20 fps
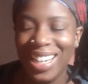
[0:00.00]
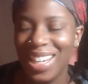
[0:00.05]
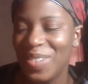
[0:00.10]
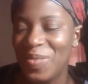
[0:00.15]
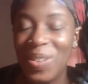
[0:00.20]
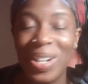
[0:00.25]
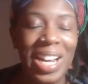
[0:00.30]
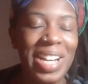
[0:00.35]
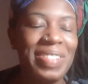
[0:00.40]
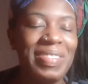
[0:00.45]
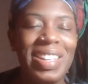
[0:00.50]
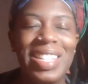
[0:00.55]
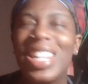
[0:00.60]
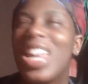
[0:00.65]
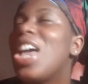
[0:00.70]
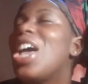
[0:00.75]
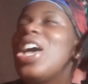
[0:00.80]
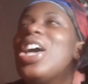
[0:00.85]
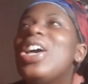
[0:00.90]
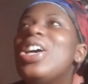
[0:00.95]
But anyways,
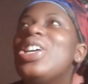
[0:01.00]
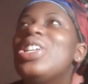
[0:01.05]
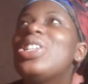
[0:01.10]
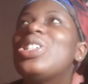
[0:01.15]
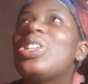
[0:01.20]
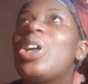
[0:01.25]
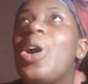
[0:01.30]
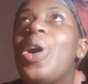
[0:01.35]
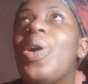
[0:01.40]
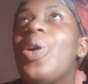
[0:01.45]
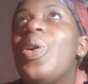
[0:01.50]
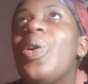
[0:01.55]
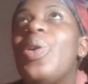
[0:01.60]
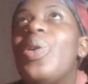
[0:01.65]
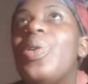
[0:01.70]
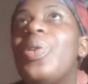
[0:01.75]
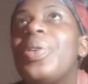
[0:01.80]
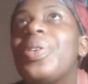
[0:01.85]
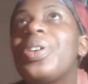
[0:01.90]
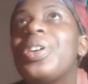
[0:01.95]

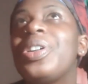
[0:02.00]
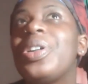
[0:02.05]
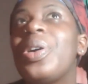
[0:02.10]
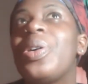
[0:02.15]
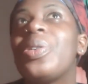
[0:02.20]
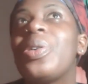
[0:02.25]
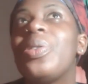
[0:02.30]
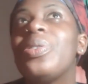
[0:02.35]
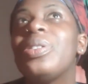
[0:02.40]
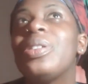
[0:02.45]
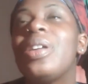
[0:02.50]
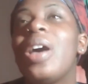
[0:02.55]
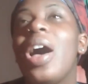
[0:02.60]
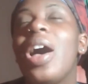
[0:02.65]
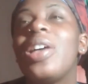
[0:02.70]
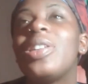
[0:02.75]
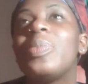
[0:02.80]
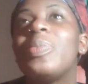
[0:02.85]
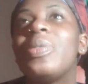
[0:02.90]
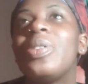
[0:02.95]
so, go to the
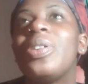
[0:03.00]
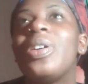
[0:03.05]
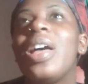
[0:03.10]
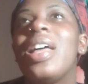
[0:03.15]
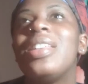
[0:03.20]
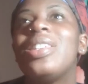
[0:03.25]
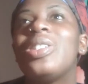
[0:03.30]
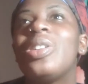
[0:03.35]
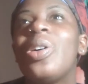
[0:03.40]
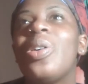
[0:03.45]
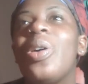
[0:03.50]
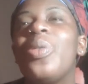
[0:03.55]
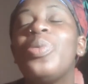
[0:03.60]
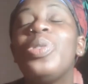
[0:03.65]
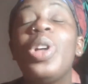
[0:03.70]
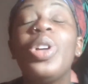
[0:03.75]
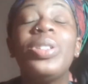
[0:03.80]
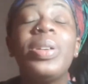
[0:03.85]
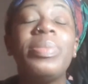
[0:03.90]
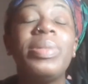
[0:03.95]
hospital. And so,
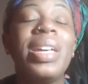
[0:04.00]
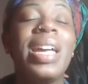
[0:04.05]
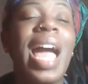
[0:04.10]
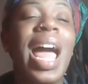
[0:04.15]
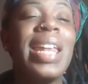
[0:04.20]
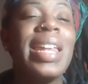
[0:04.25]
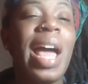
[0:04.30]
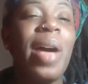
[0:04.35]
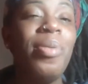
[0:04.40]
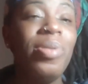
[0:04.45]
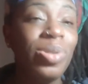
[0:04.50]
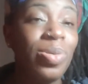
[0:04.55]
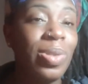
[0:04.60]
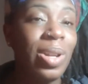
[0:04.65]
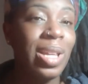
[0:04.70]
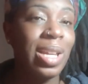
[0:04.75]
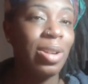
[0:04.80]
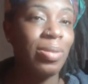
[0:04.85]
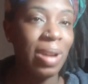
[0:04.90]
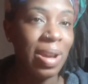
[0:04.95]
something, and I was
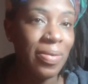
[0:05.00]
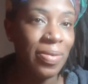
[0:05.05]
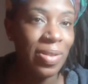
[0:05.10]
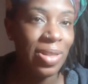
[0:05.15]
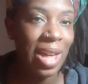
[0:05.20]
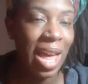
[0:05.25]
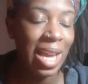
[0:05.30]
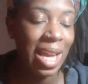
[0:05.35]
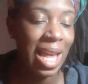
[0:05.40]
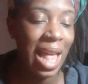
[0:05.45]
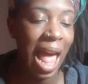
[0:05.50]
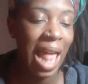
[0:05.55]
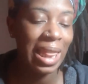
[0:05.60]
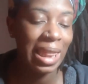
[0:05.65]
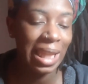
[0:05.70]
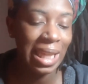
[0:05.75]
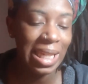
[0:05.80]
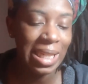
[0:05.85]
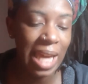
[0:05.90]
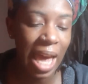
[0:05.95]
really grateful that I could at
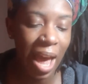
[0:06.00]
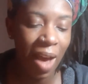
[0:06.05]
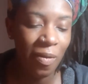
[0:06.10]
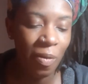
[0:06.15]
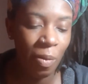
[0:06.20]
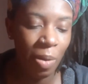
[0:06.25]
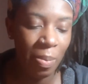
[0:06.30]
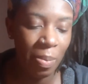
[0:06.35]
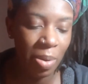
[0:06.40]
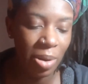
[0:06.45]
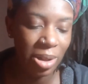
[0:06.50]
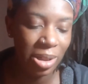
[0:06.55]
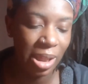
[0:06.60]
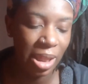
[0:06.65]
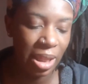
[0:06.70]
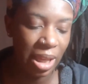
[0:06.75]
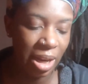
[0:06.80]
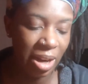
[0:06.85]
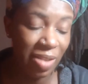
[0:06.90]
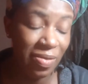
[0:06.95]
least have one
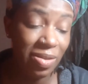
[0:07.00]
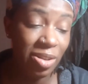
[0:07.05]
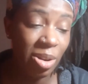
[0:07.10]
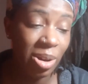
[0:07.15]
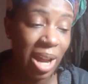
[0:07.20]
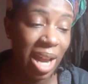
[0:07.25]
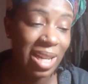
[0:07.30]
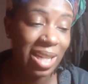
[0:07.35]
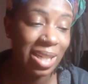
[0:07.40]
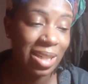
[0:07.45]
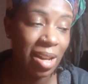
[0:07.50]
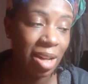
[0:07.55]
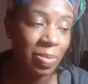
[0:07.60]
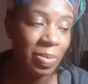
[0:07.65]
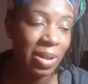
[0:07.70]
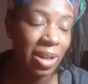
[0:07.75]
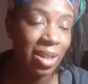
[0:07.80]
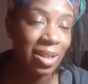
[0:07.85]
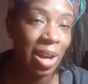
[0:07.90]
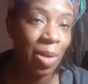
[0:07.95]
person there, even though it kind of sucked
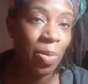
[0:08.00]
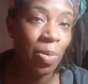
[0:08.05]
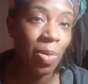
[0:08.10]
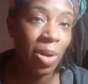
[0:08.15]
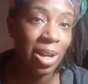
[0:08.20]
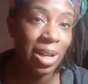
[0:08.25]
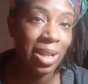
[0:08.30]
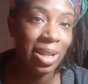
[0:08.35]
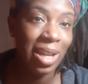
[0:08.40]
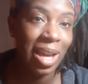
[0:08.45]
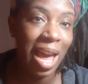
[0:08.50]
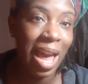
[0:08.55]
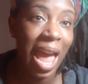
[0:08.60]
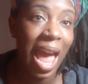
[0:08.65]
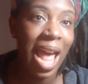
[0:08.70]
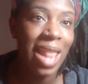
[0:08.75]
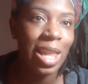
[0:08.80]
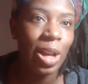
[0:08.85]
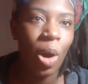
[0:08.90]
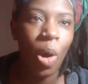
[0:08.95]
because I
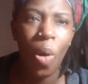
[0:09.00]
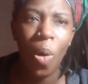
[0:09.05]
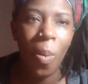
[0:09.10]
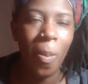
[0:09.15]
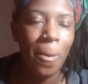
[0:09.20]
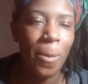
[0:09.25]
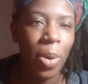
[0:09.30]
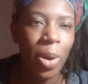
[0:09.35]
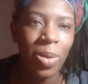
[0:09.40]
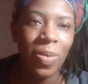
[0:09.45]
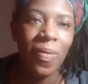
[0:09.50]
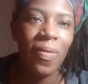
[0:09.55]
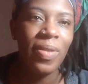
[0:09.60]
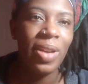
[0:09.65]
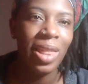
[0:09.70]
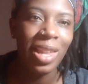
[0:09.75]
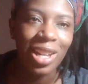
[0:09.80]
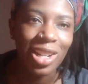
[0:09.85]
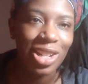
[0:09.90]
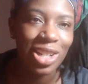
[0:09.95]
had like a whole birth
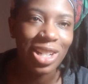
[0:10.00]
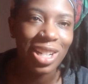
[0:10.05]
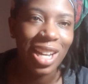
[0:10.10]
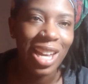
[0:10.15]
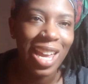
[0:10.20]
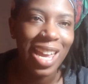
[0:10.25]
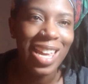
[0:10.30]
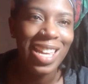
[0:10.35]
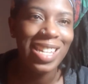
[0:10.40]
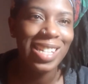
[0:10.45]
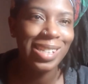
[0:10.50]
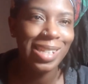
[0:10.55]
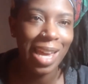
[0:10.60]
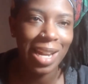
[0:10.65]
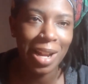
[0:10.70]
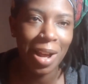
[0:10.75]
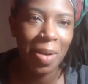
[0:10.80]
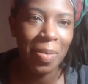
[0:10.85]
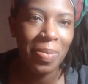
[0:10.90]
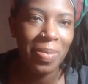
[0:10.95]
village set
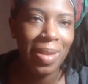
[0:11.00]
up.